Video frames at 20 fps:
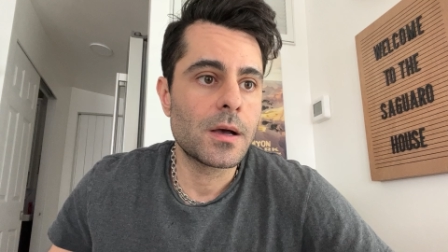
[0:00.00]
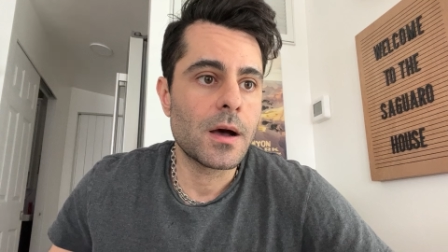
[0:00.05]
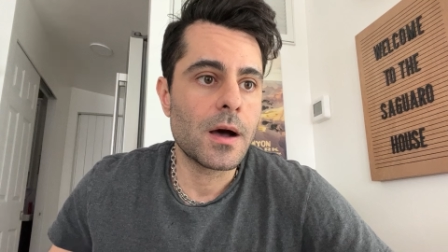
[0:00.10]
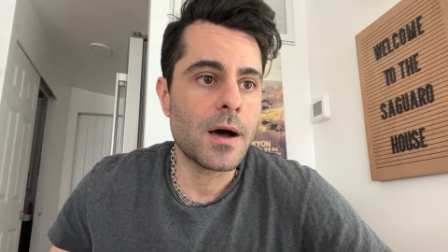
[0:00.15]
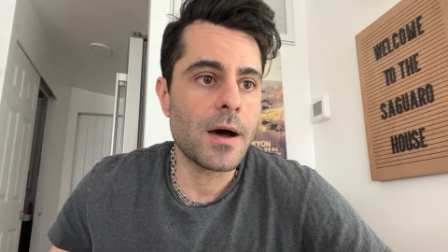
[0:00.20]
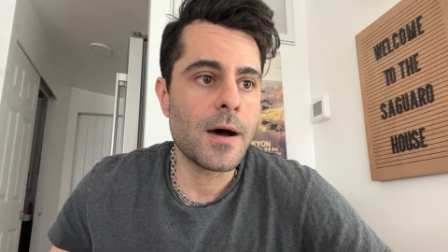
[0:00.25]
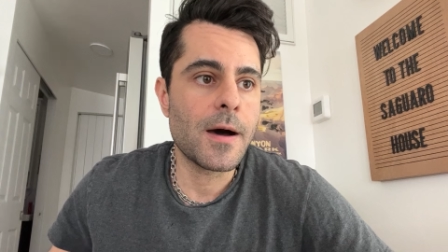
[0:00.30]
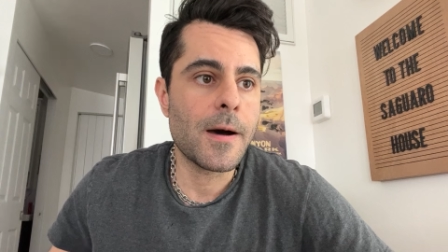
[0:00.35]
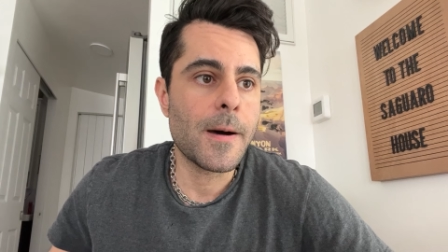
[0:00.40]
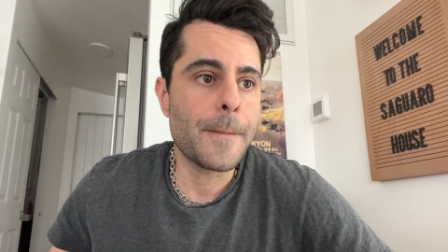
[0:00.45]

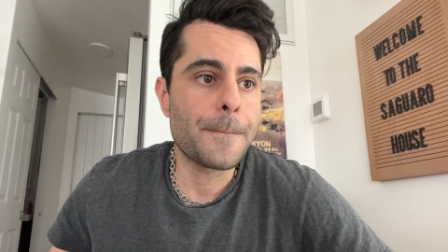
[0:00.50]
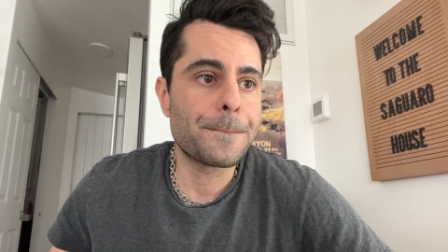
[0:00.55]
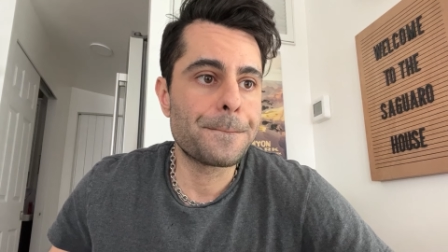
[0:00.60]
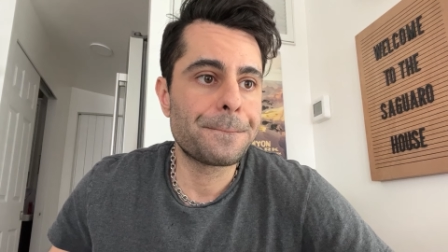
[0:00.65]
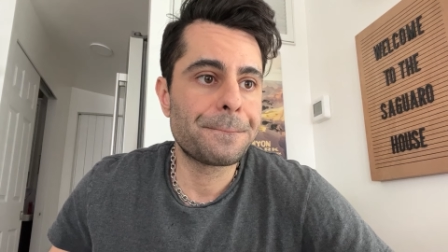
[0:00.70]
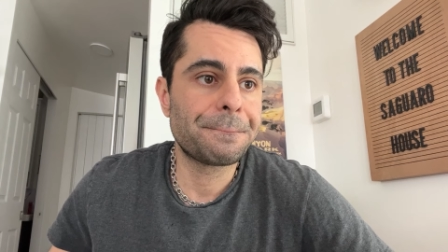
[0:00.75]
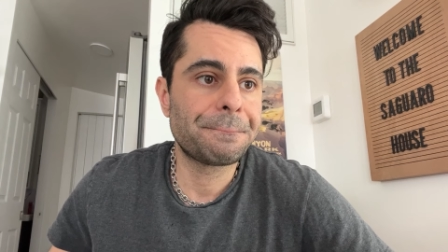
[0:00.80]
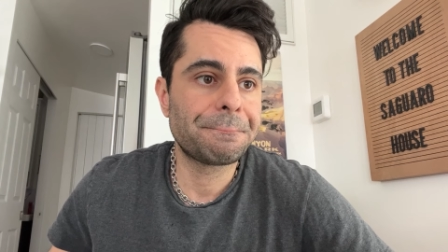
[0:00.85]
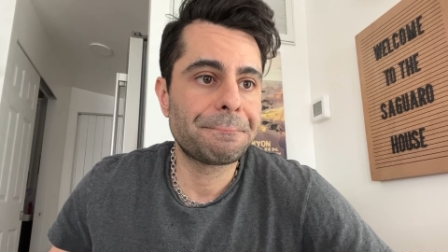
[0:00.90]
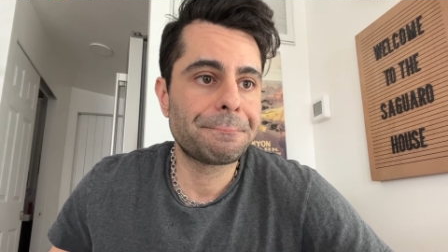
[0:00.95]

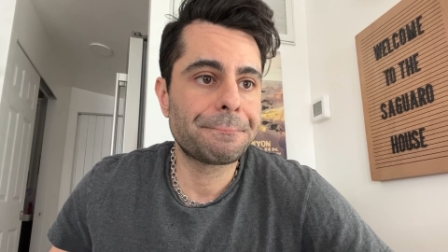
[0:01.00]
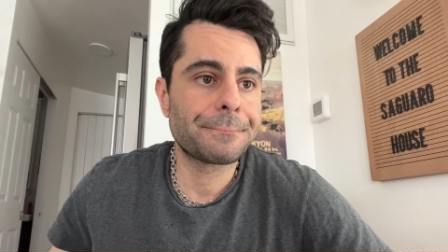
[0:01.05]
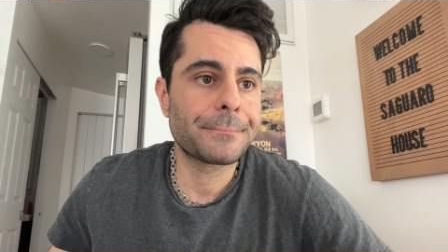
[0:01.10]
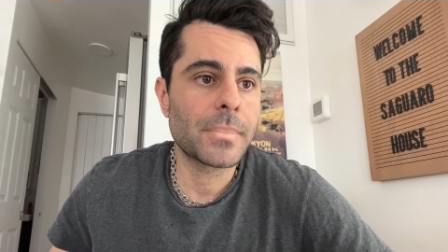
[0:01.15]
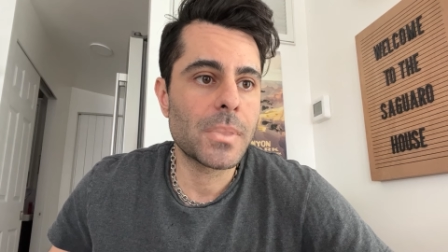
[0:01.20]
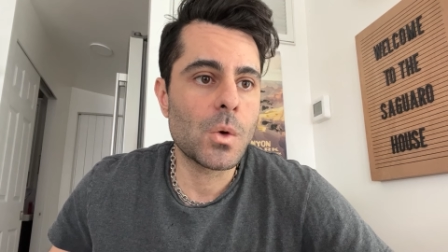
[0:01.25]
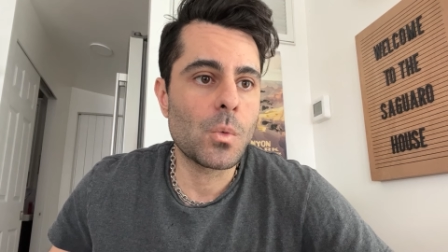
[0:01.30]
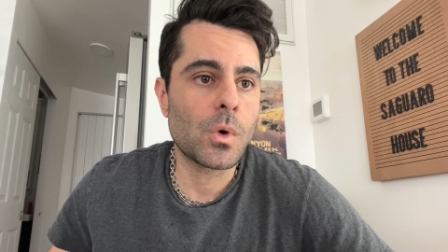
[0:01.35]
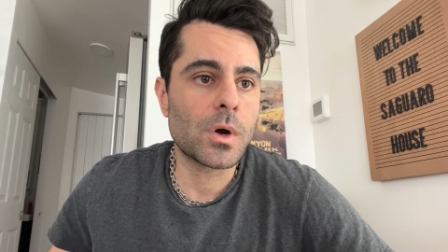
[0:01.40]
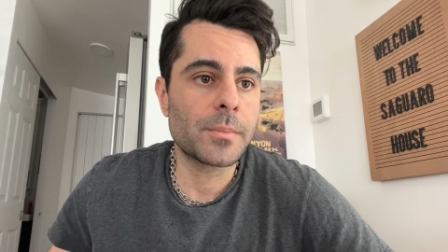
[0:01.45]
um
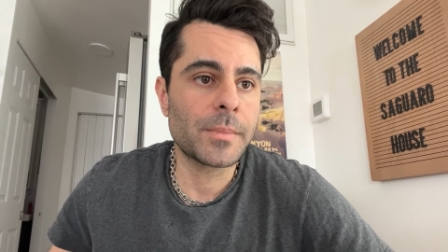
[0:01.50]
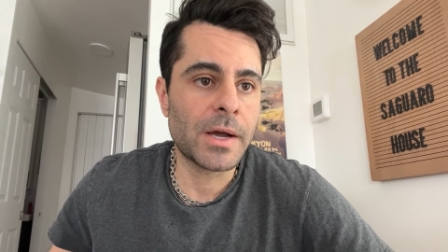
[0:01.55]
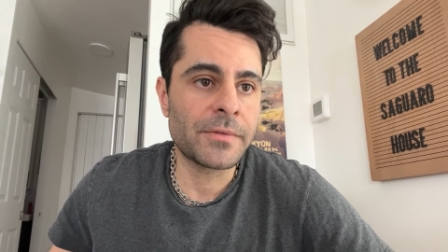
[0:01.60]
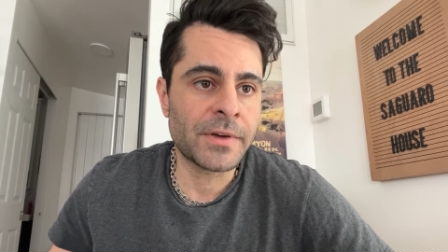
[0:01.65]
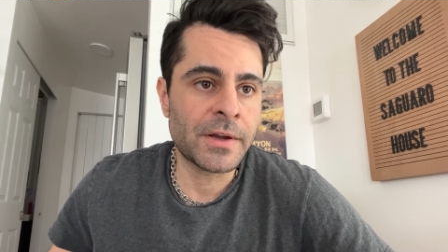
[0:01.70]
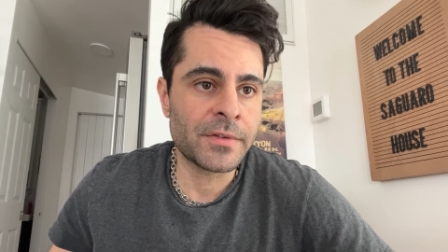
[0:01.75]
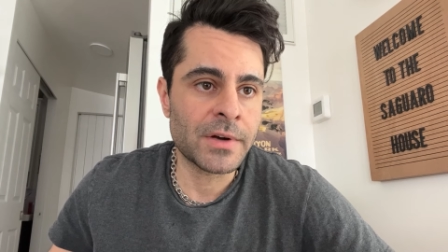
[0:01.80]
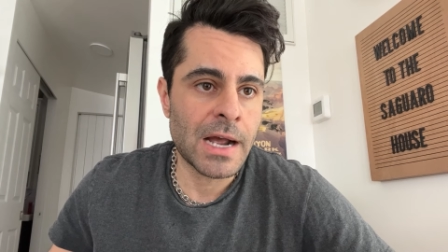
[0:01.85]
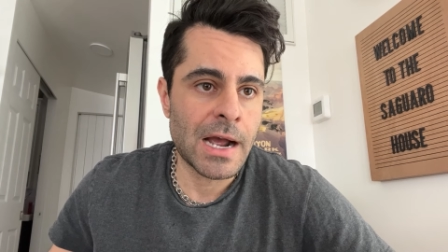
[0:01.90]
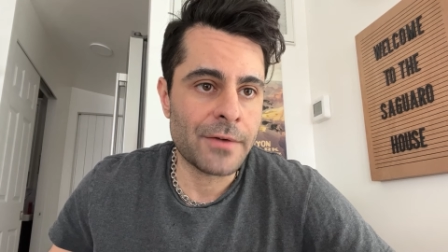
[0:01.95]
one of my
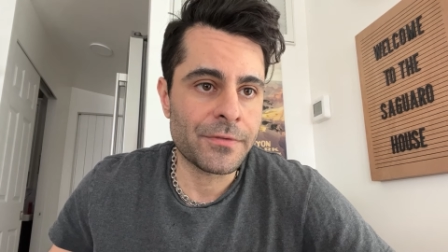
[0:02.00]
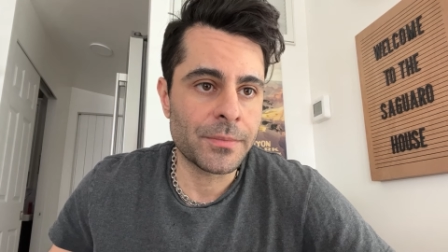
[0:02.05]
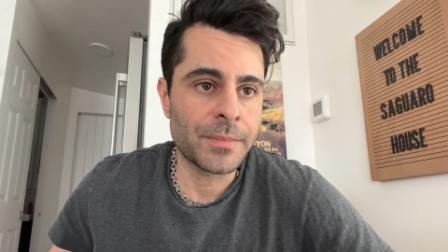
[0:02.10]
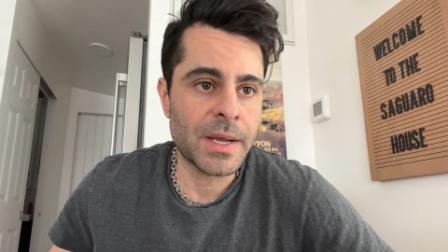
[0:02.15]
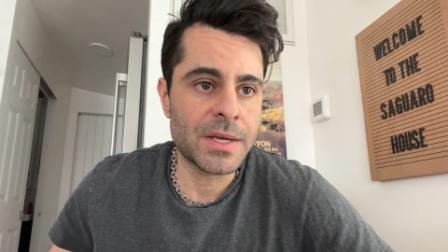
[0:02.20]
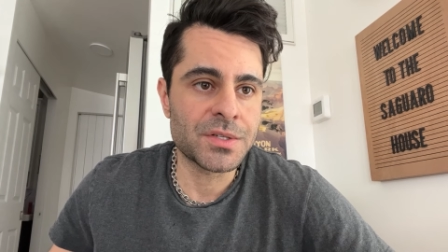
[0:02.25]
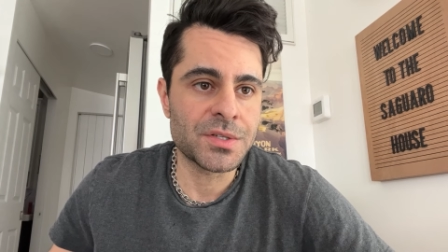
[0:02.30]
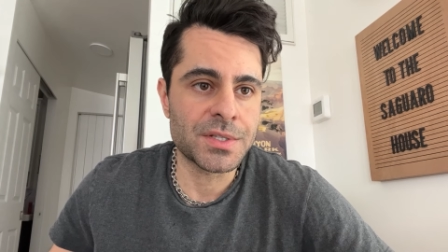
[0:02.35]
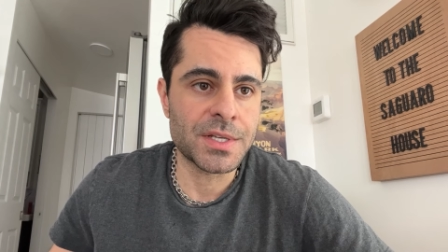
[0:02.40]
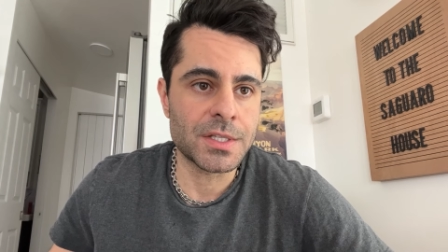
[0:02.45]
favorite
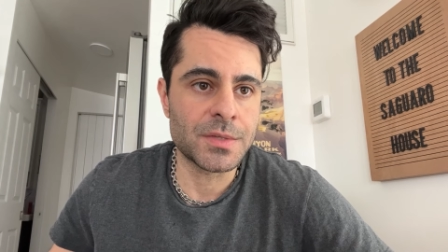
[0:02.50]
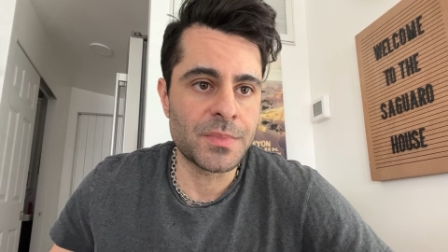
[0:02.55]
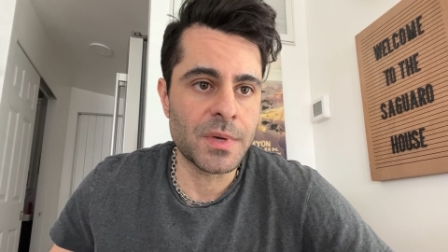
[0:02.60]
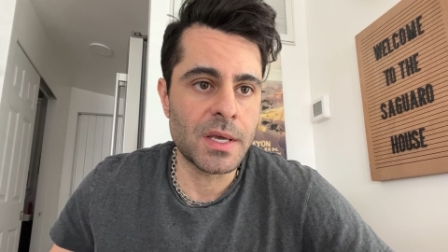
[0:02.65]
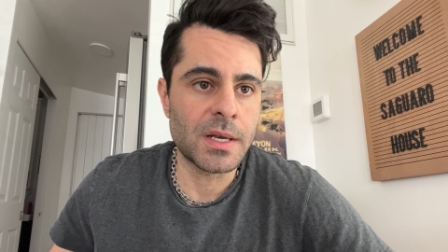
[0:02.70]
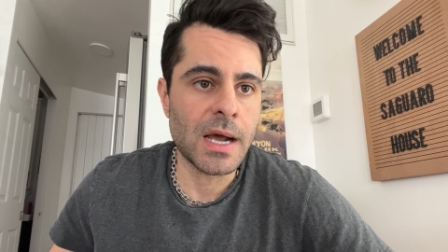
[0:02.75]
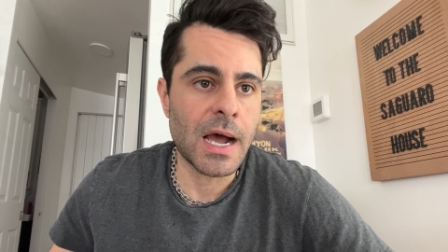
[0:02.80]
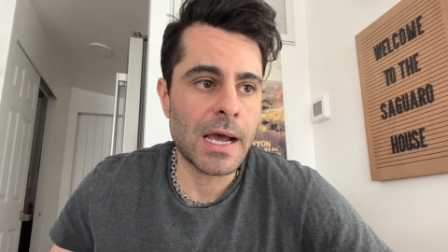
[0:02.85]
affirmations has been,